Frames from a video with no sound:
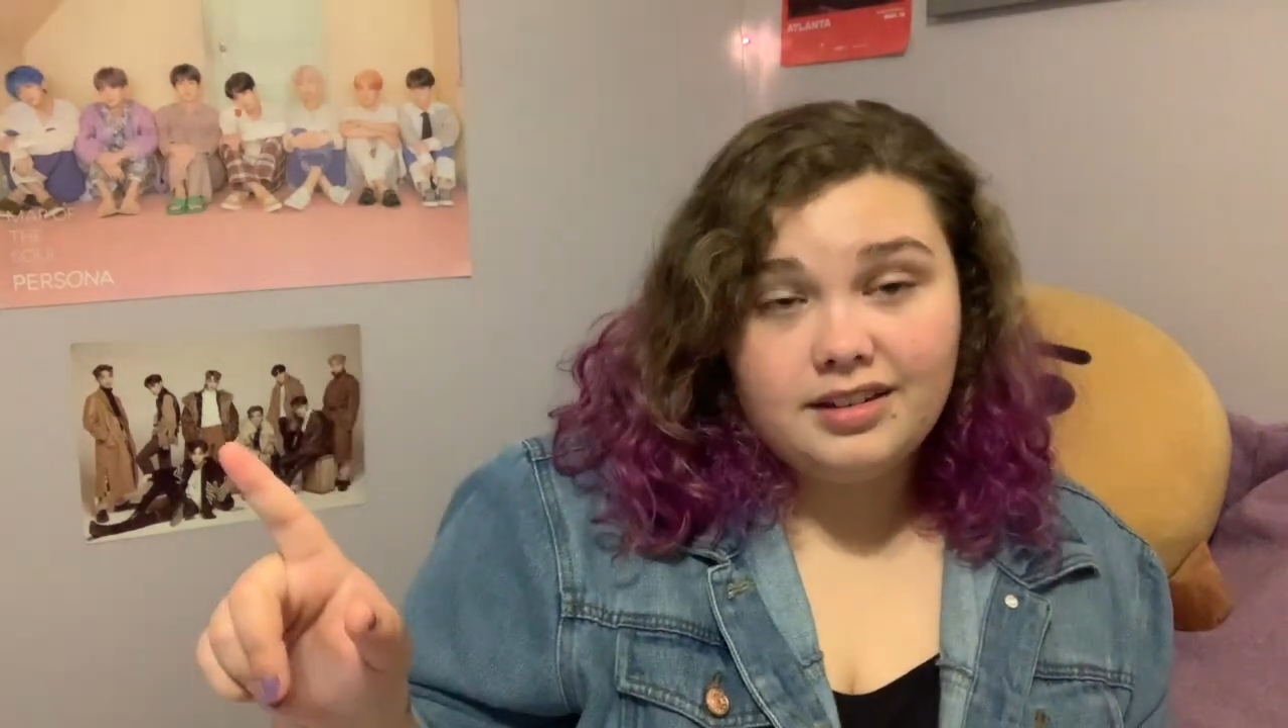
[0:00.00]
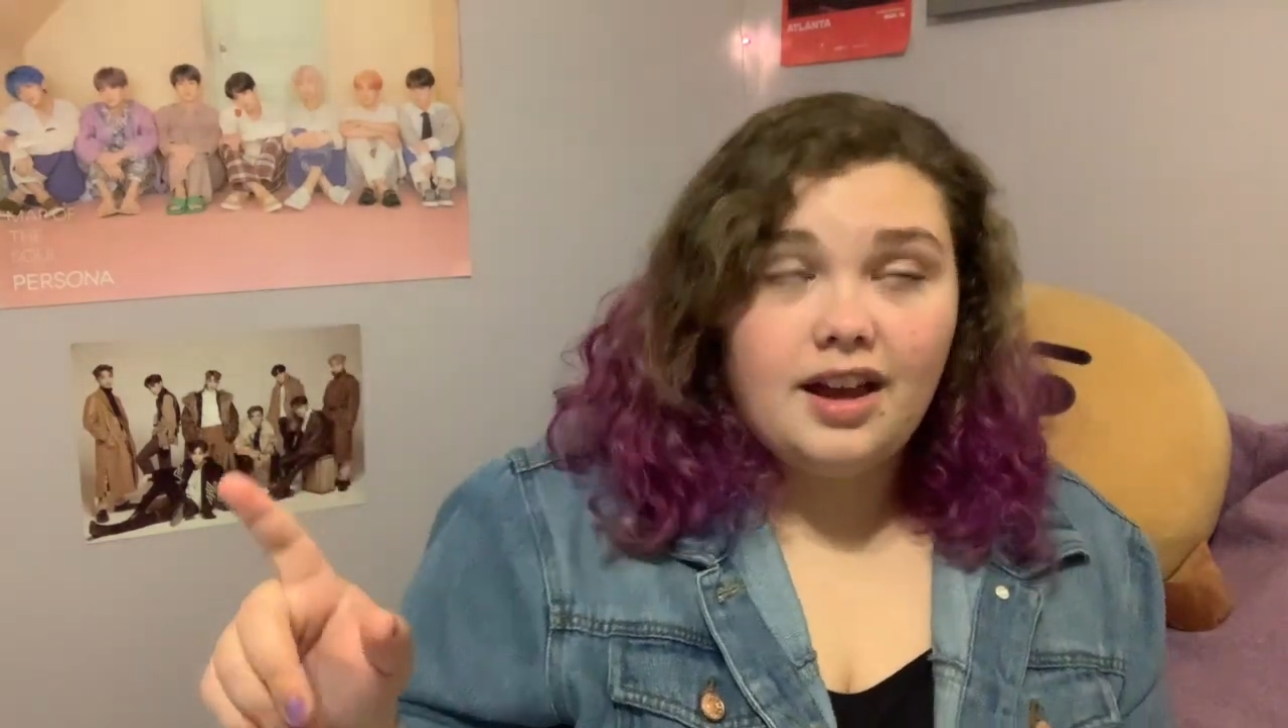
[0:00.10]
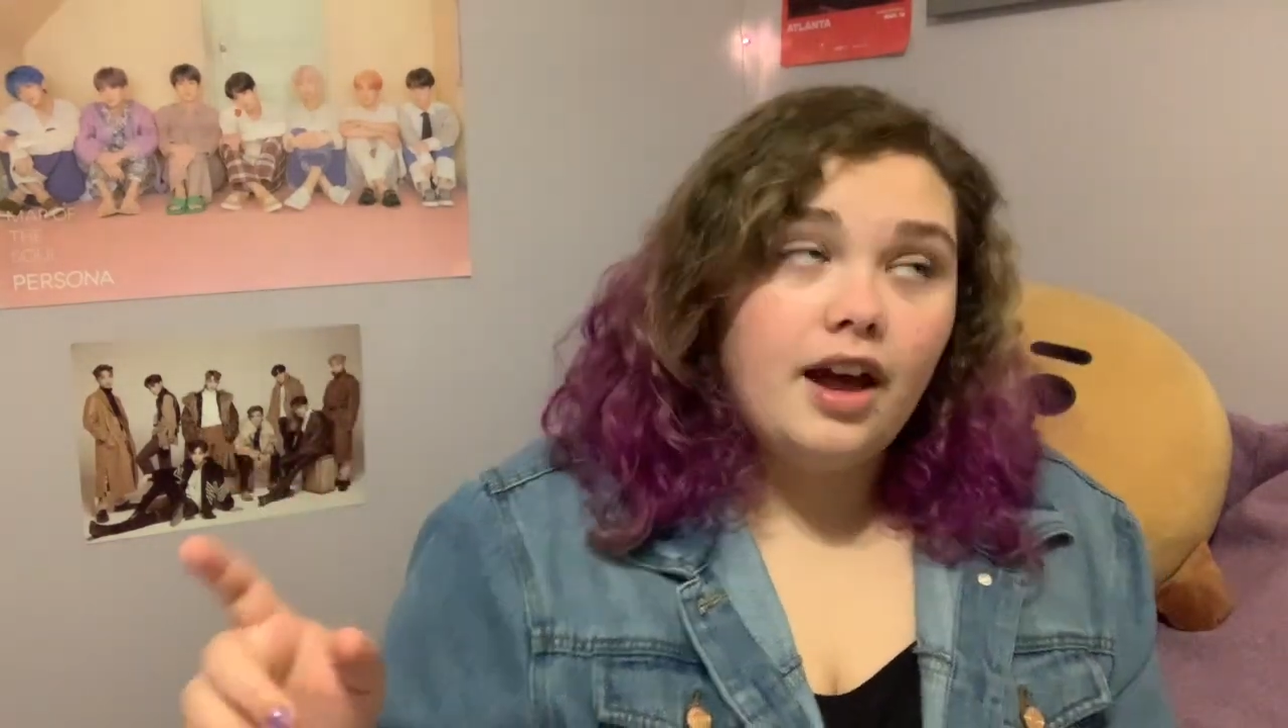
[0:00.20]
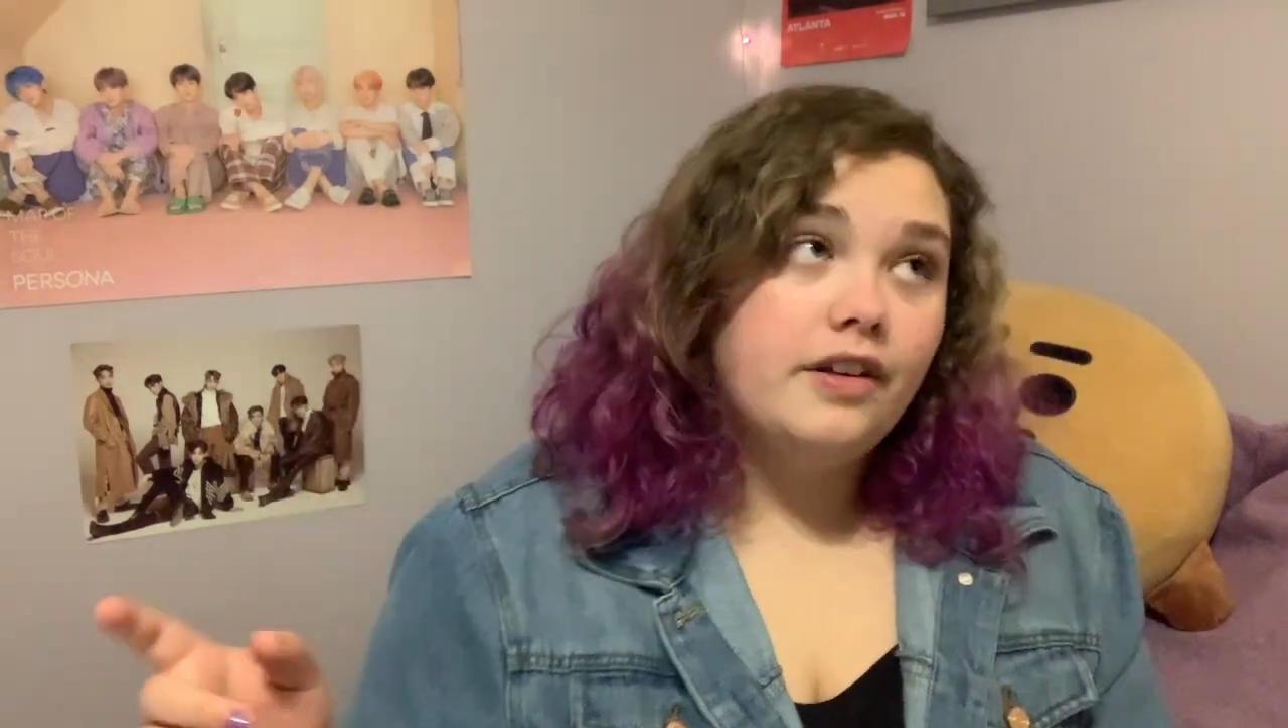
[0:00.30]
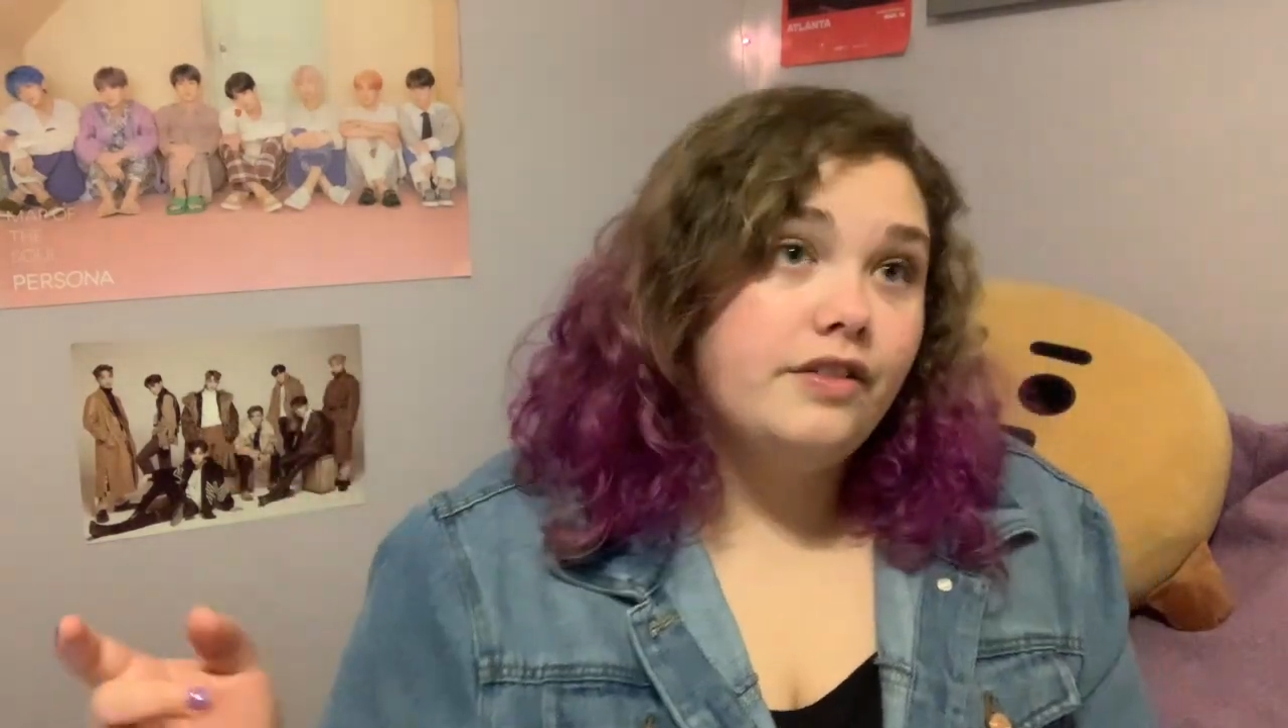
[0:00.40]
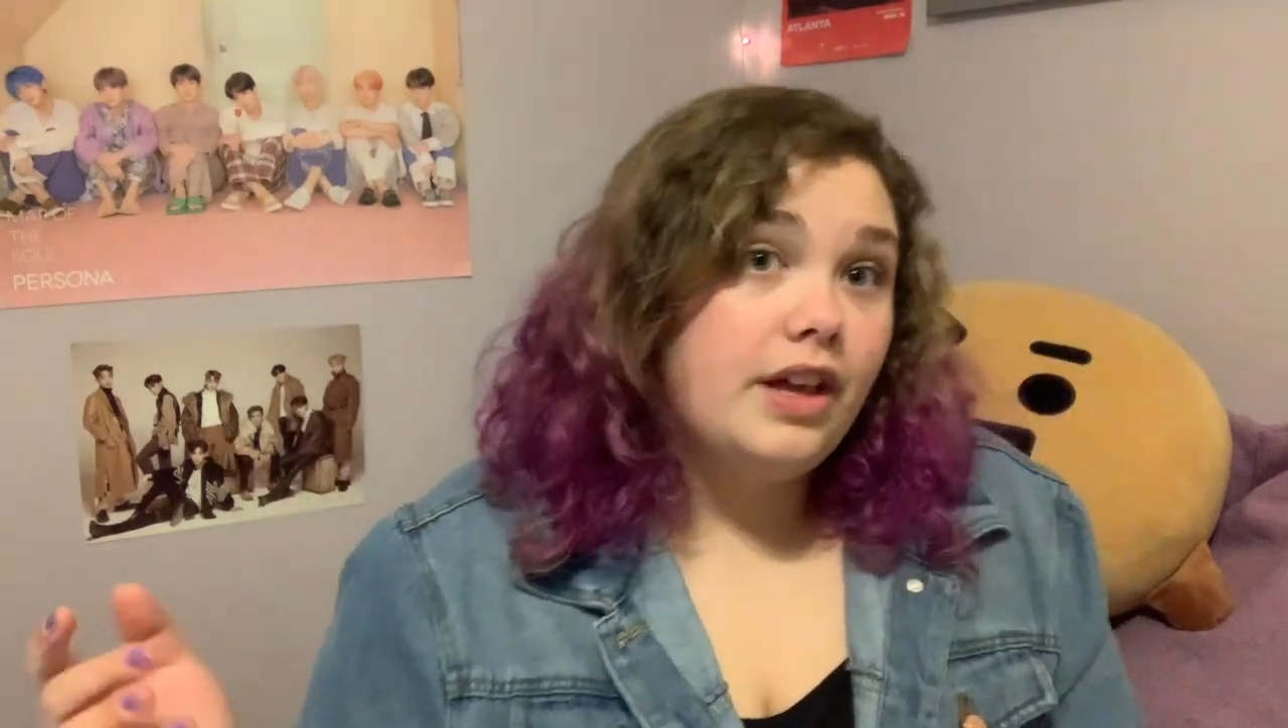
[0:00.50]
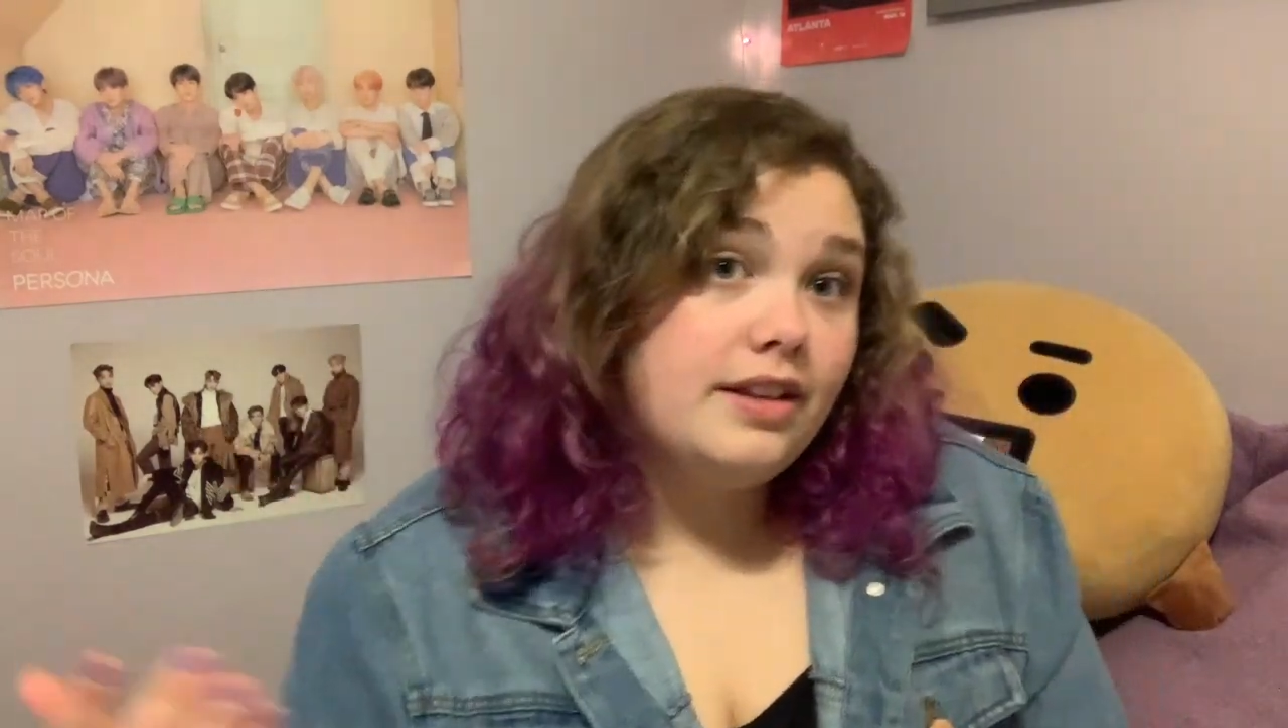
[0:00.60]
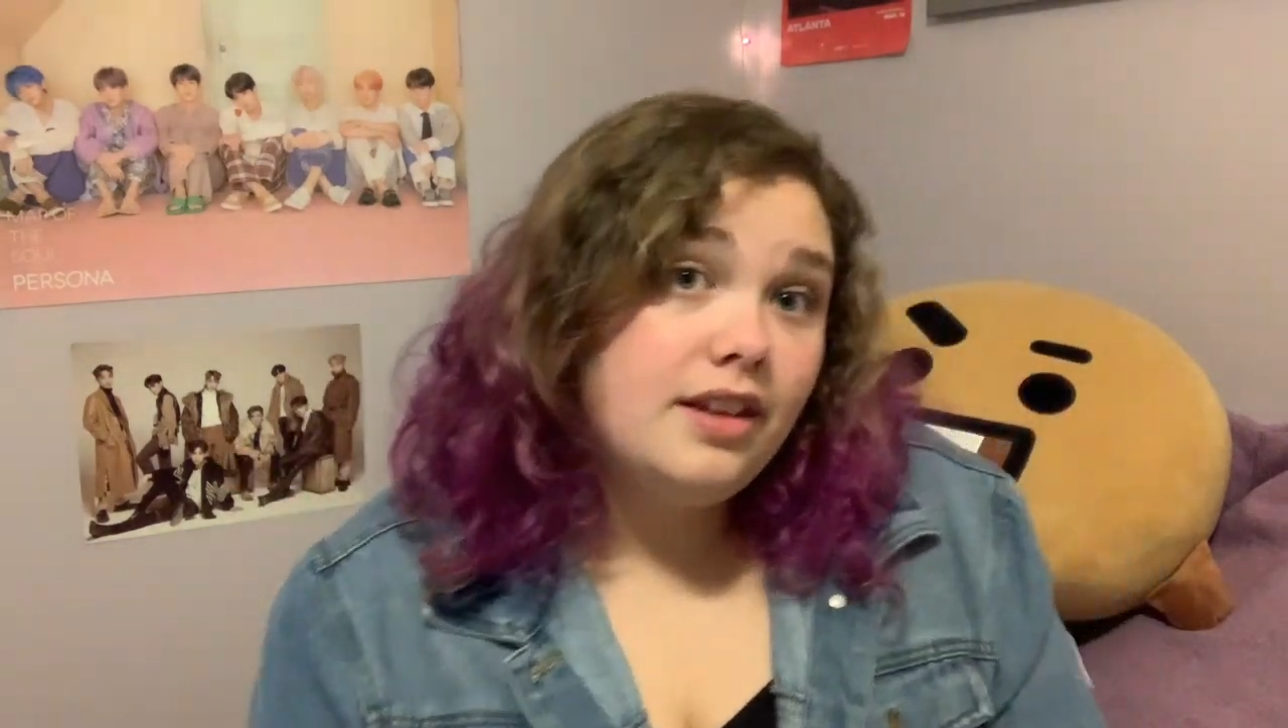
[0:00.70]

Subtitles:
kind of likes